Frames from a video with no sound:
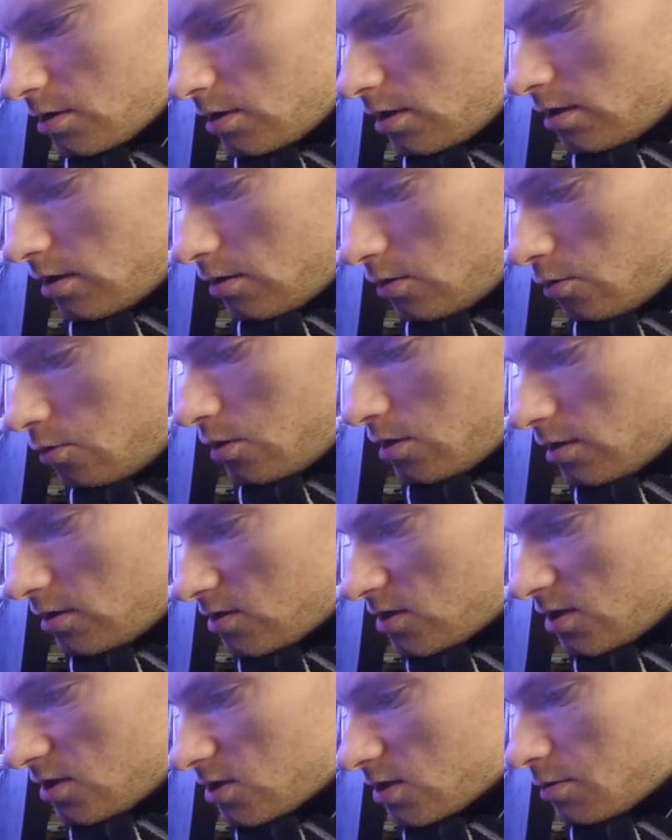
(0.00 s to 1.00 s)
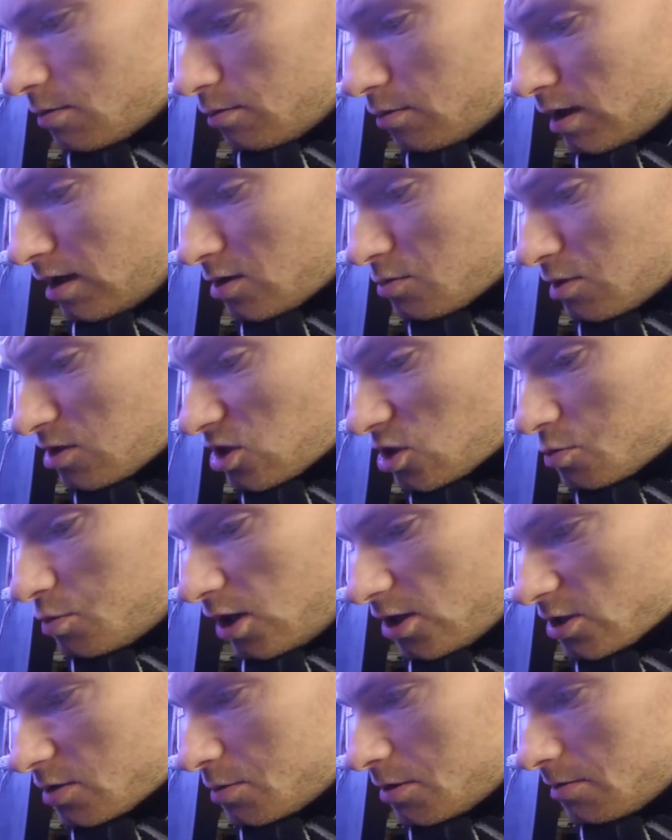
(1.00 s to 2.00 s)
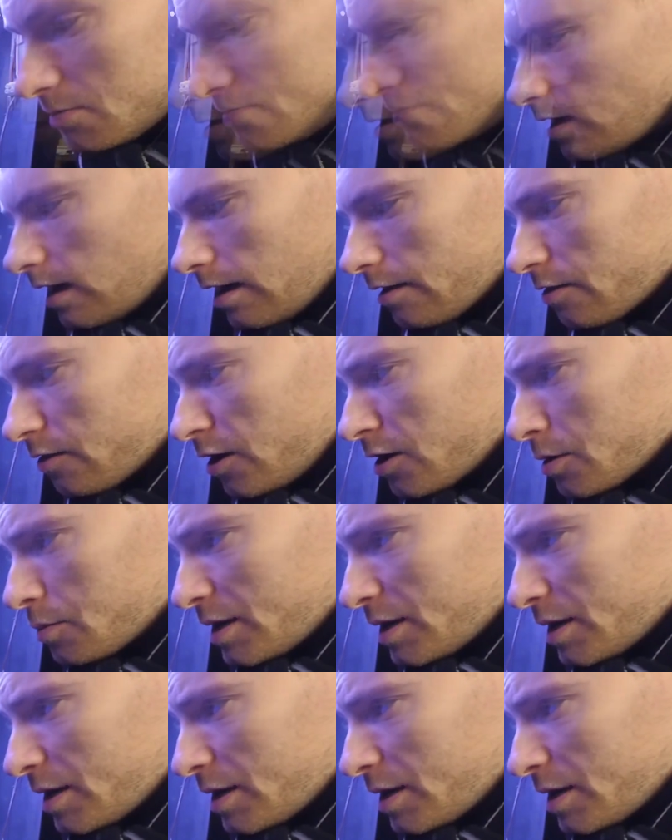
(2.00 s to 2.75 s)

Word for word: the with the system as much as possible. I thought